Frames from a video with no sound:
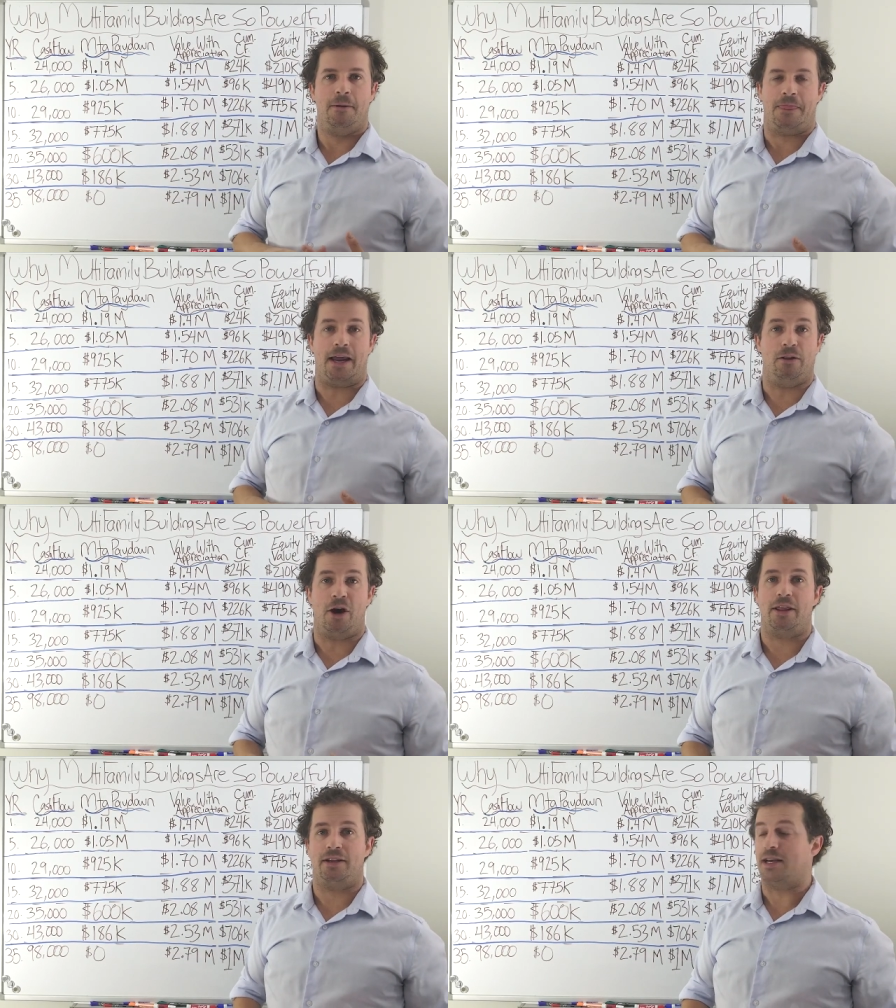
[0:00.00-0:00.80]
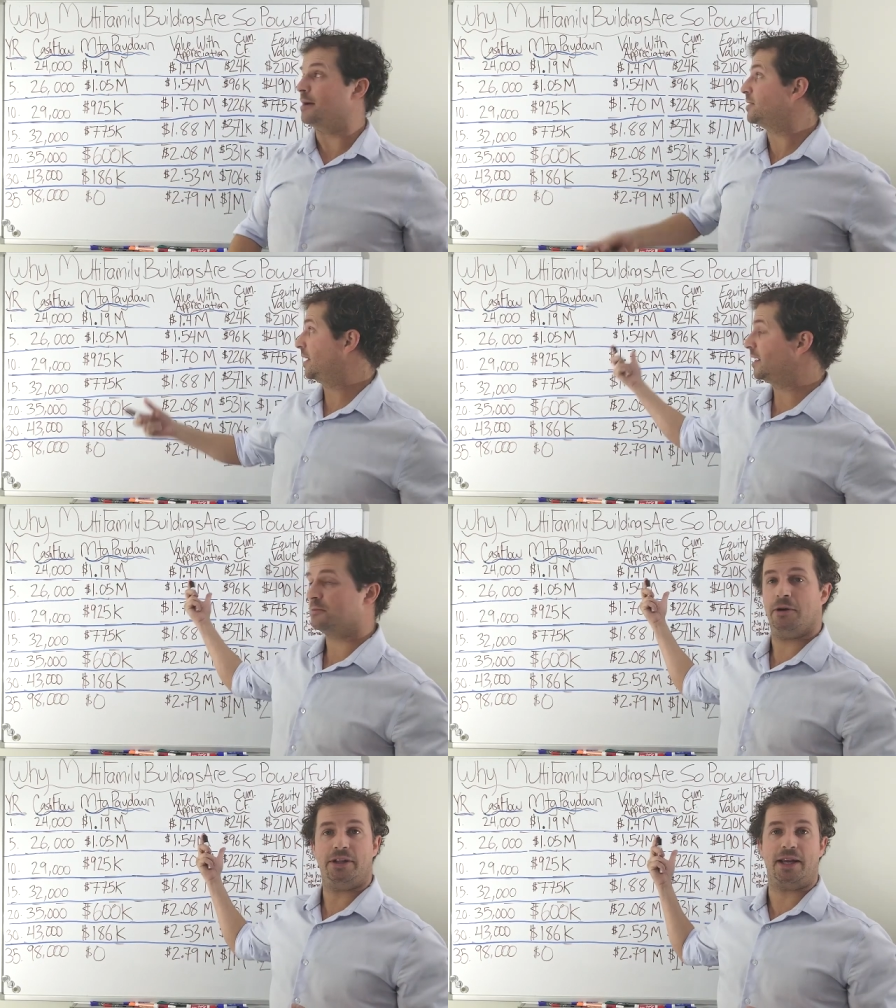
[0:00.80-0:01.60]
And a lot of the times, like this
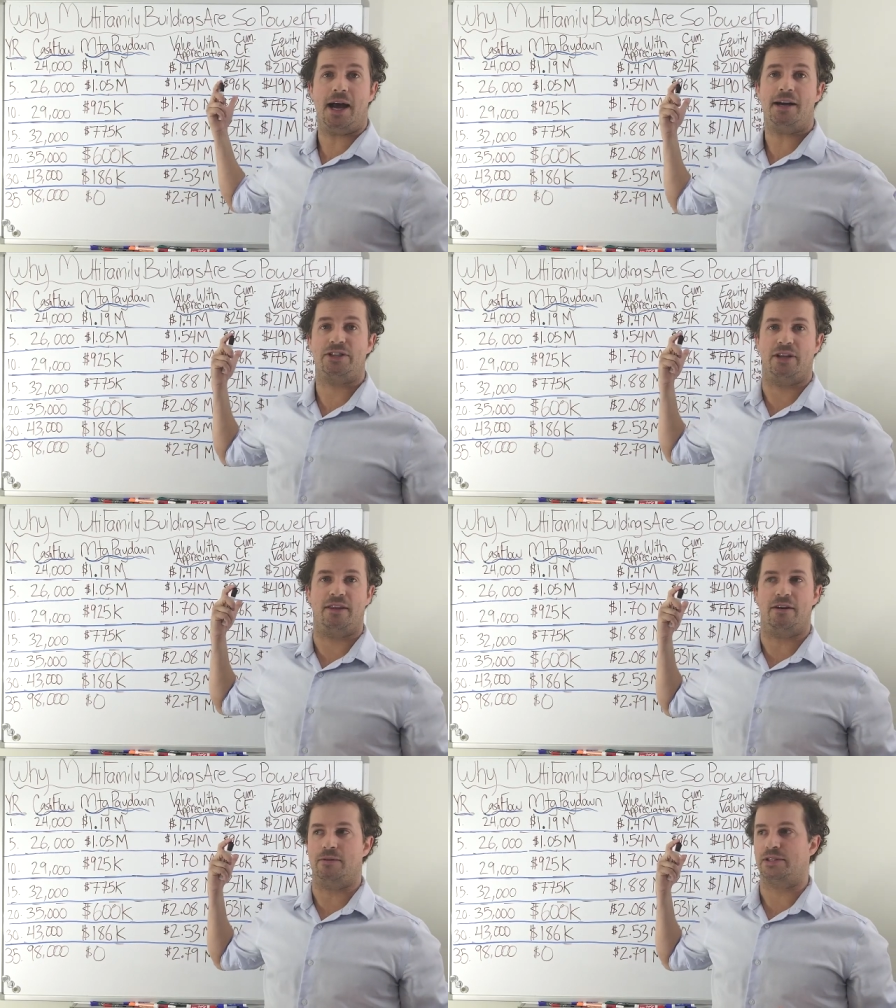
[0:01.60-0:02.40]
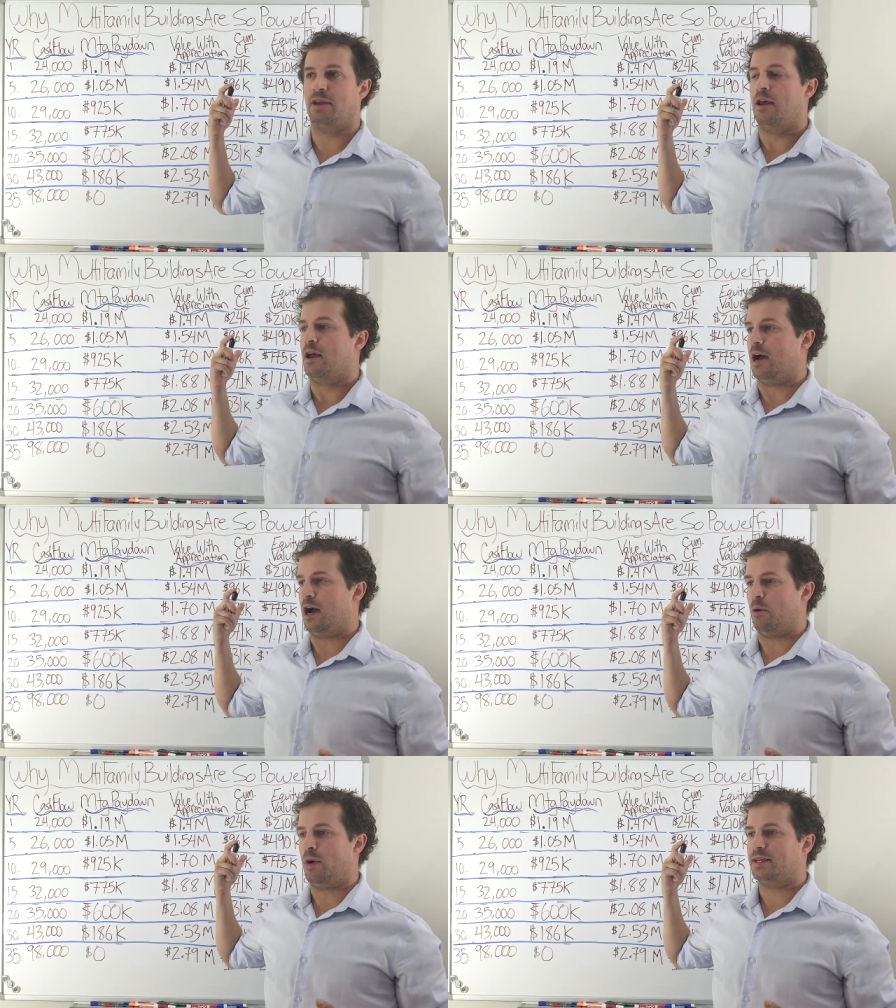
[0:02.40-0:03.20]
building, actually, there was
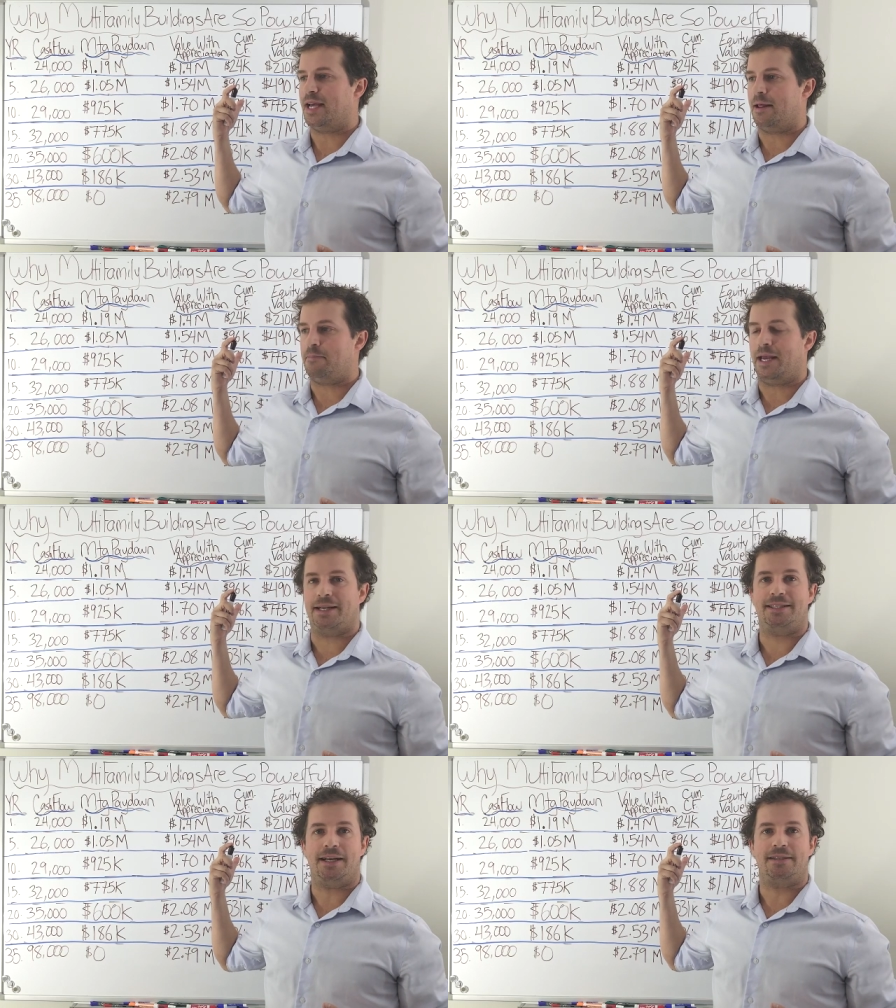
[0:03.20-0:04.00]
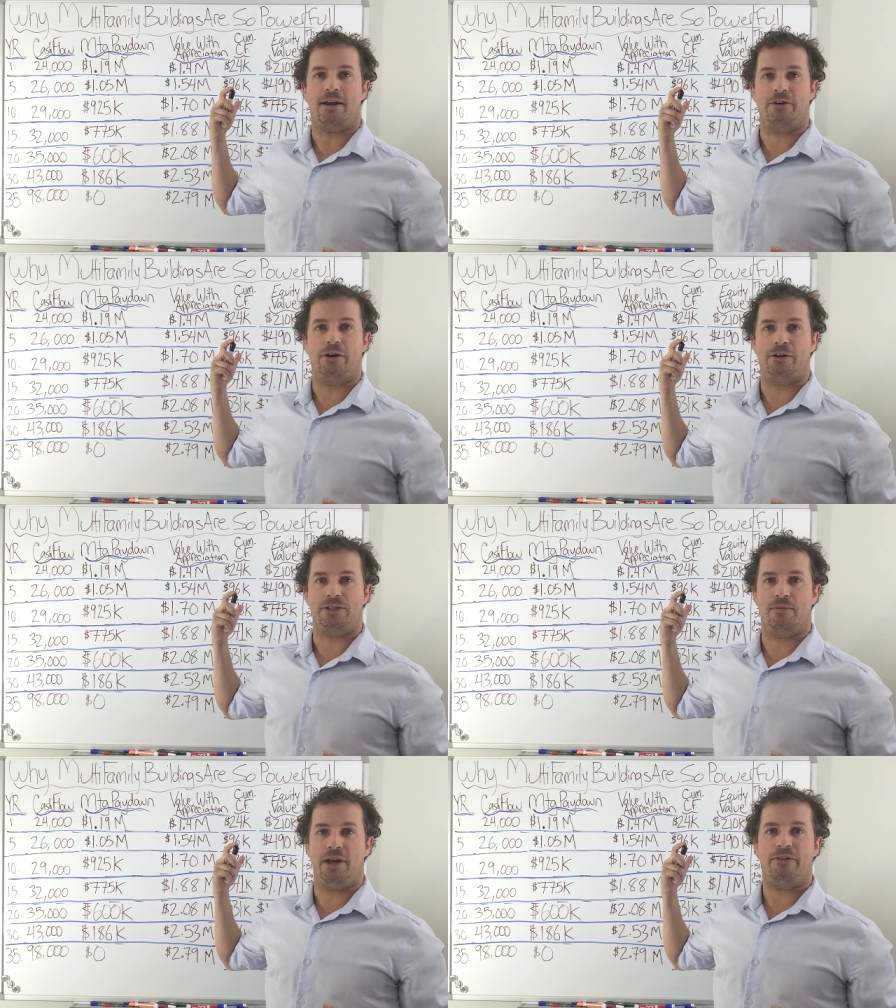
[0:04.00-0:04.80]
one tenant paying $600
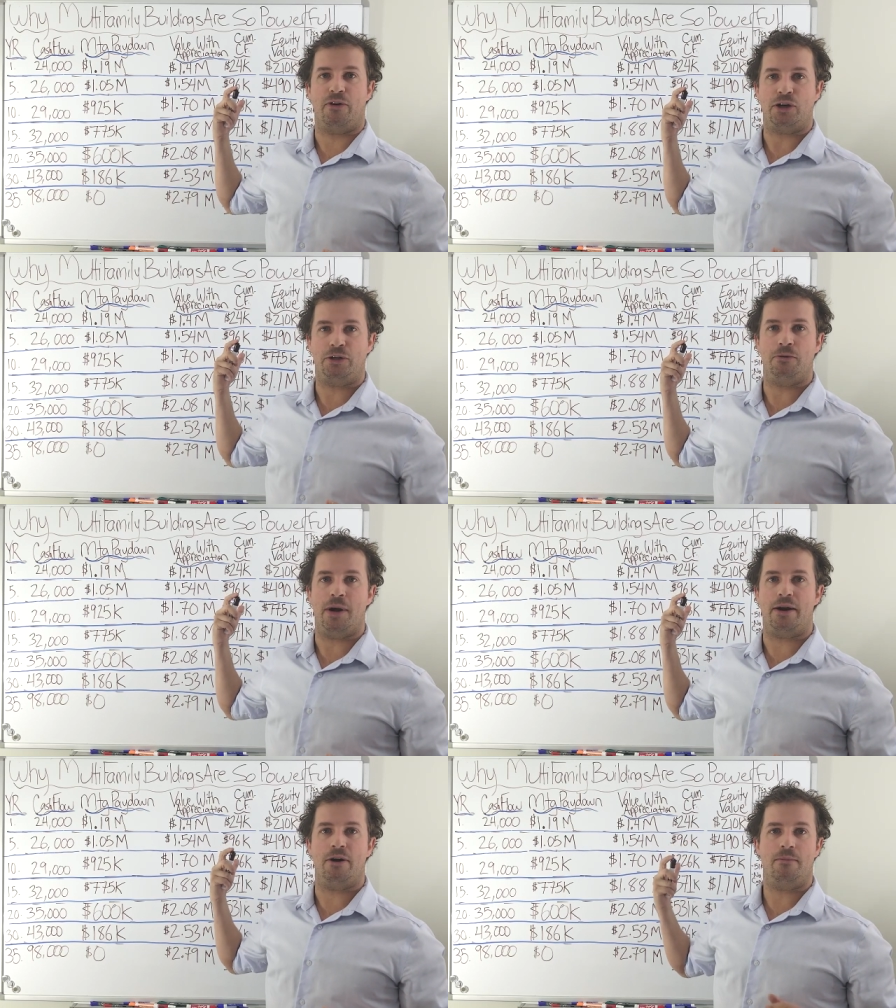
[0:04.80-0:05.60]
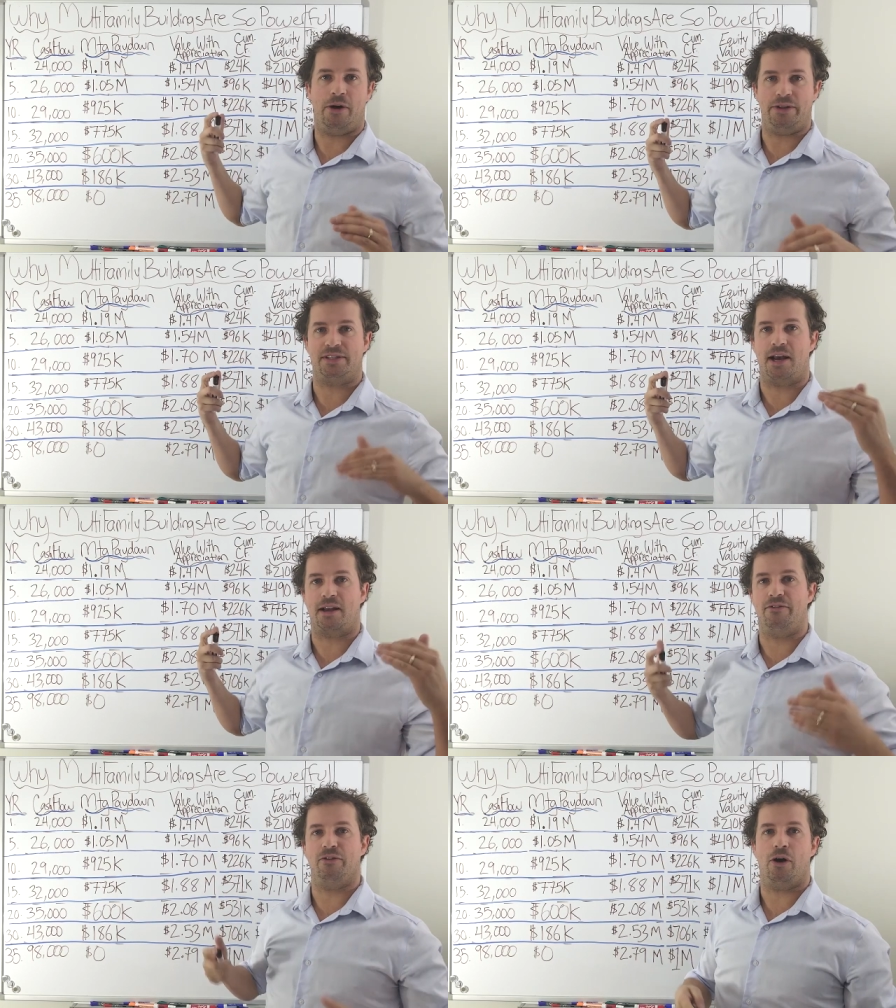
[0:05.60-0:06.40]
a month for a 2-bedroom on the
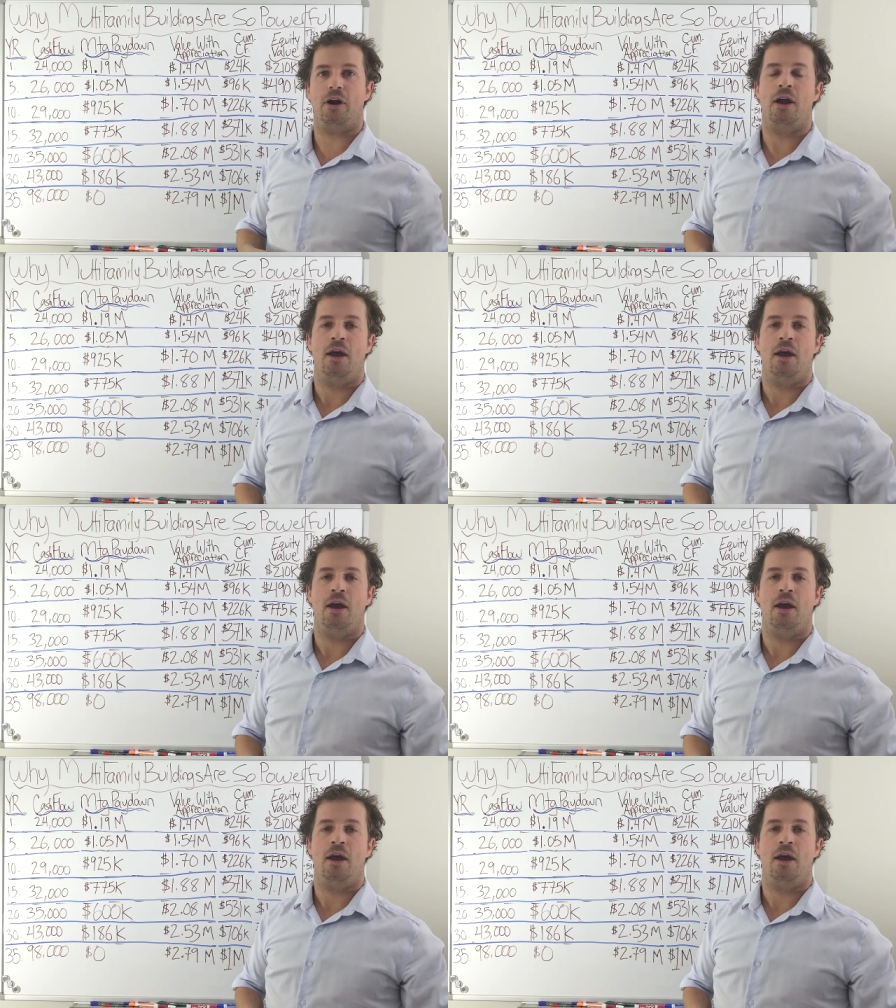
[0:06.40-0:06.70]
second floor.